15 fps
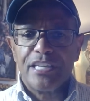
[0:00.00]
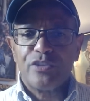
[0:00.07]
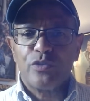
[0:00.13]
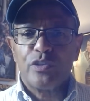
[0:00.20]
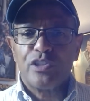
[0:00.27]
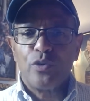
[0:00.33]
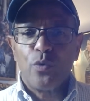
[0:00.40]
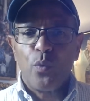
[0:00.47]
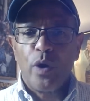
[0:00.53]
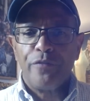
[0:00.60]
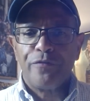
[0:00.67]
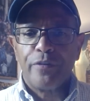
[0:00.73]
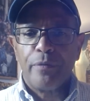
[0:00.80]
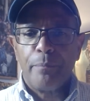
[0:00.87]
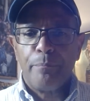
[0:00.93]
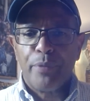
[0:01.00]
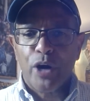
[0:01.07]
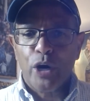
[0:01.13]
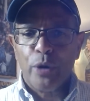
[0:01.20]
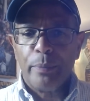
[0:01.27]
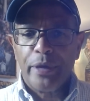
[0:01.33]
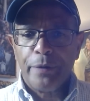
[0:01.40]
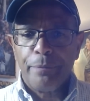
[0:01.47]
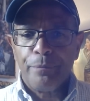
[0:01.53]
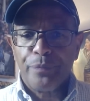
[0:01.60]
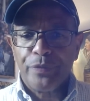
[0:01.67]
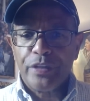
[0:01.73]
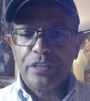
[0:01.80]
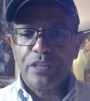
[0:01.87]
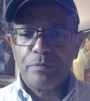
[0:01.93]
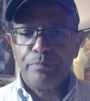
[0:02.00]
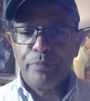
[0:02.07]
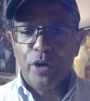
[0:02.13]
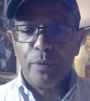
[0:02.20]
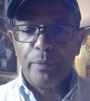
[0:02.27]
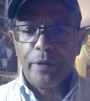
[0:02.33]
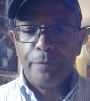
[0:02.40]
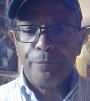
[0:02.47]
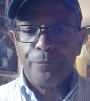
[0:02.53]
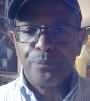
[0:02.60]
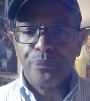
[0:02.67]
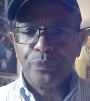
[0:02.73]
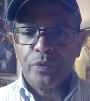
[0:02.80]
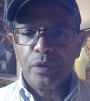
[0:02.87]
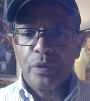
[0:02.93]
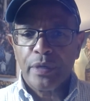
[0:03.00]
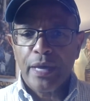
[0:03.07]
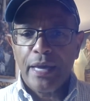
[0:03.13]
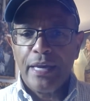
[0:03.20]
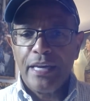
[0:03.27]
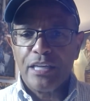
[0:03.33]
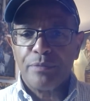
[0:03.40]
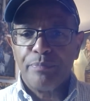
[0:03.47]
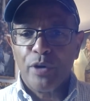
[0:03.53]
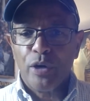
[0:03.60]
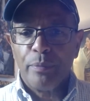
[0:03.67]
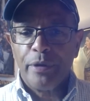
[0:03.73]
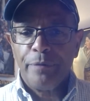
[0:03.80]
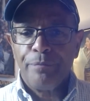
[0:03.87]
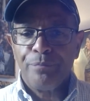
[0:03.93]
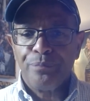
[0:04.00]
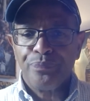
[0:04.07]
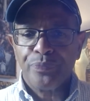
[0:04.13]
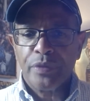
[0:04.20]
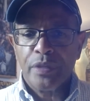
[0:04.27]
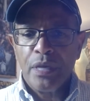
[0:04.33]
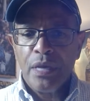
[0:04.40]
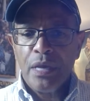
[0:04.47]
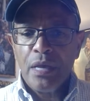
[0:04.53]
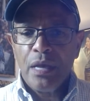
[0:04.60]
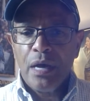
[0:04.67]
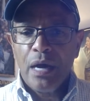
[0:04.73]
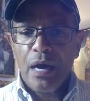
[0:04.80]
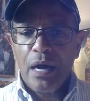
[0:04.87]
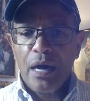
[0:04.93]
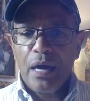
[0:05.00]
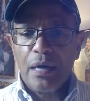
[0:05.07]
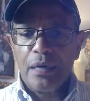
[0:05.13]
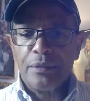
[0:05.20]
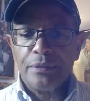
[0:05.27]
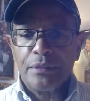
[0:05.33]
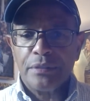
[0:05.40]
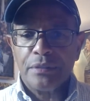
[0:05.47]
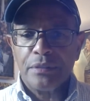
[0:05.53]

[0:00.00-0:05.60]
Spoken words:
is the one from Berman. This is Berman. Okay, here's Berman. What